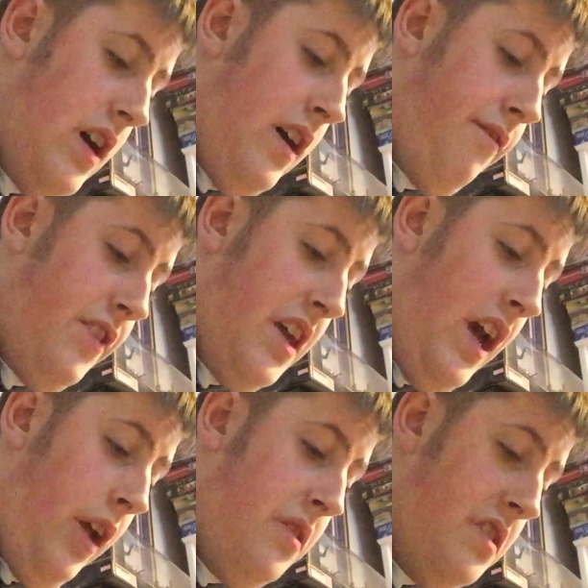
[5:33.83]
And for the
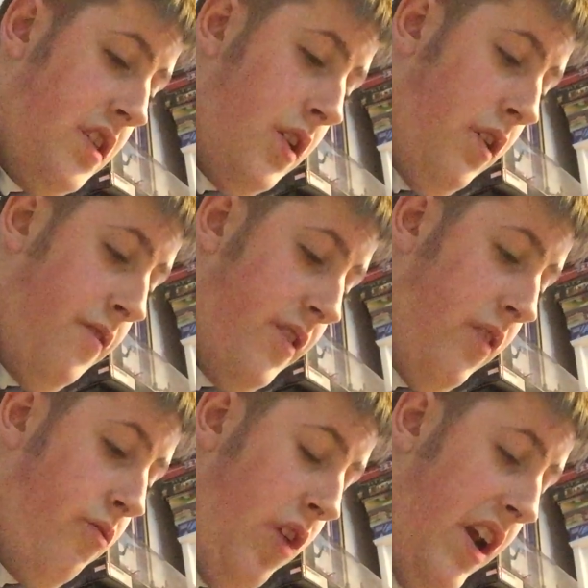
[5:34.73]
yellow, this is
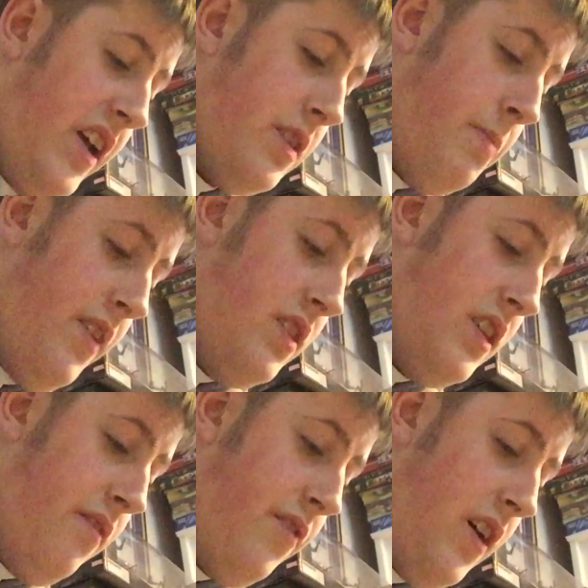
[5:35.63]
another really
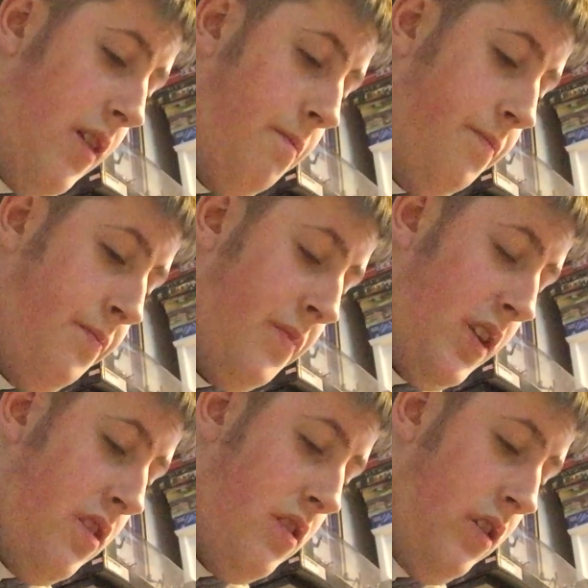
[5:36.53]
expensive
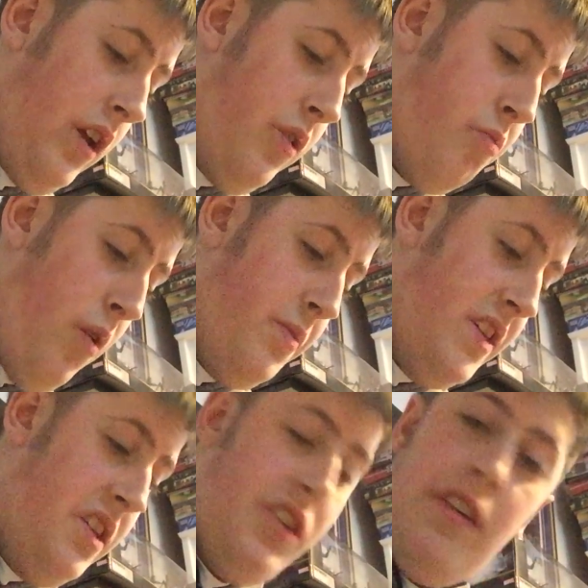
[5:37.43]
load of
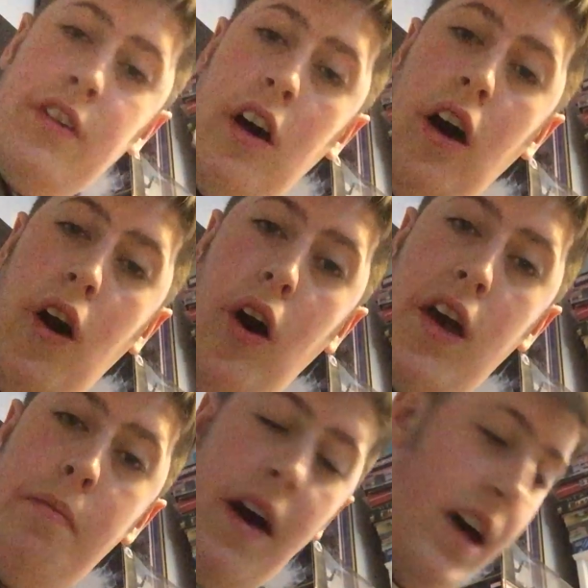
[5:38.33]
properties. You've got
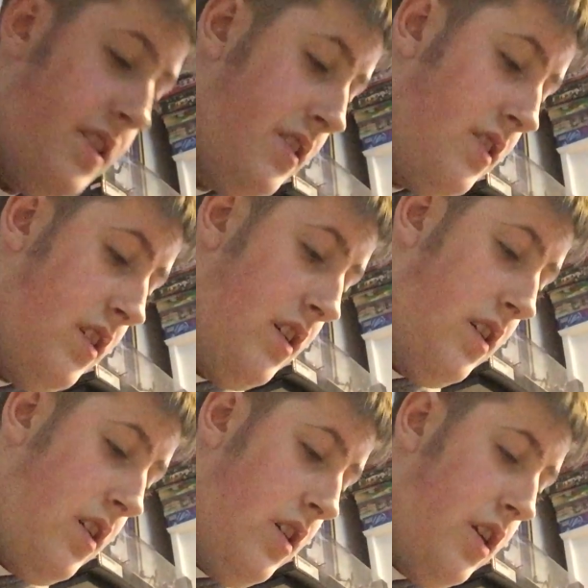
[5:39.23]
High Pass,
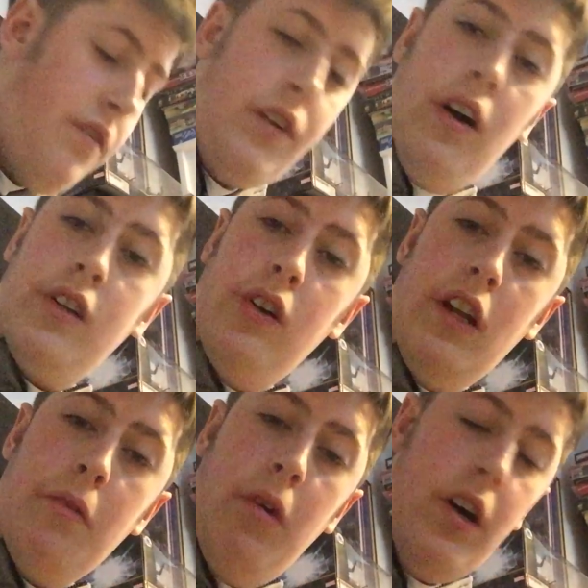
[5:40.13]
you've got
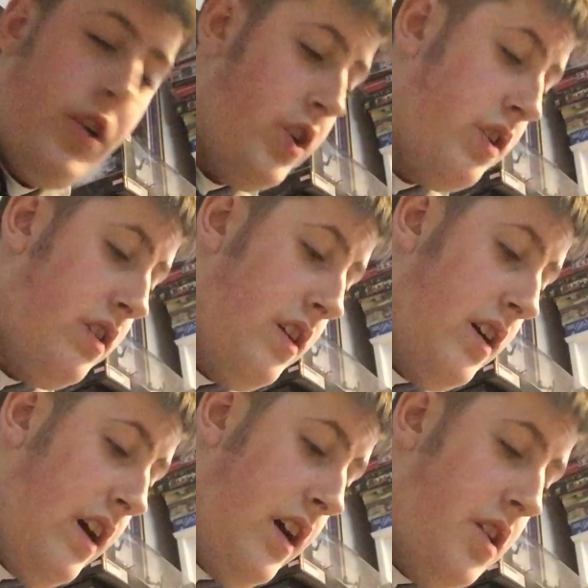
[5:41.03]
Gully Wash,
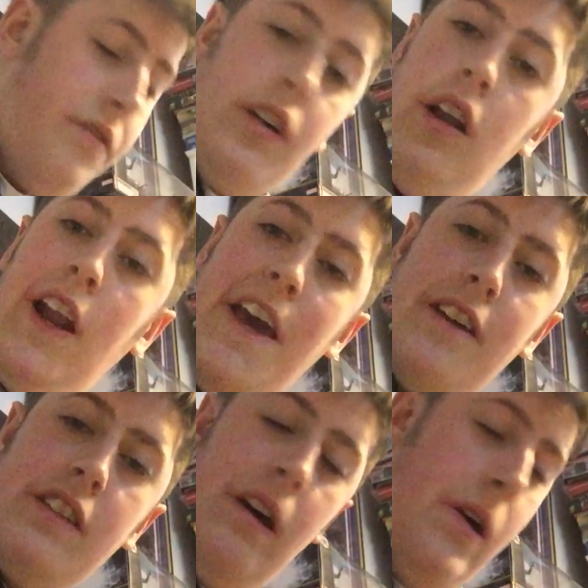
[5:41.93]
and you've got
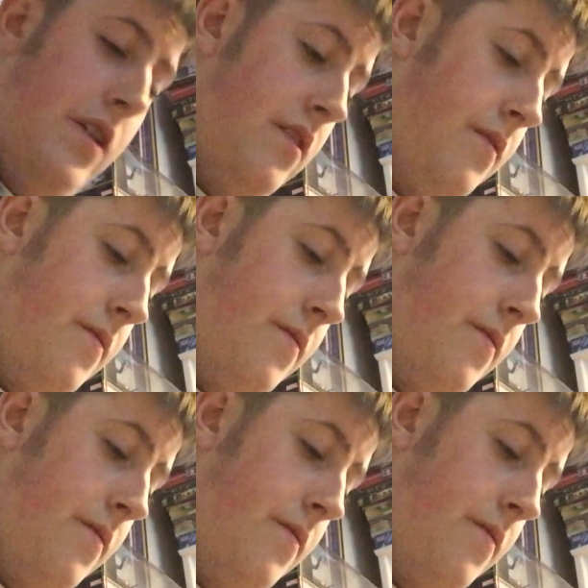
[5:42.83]
Lakeside.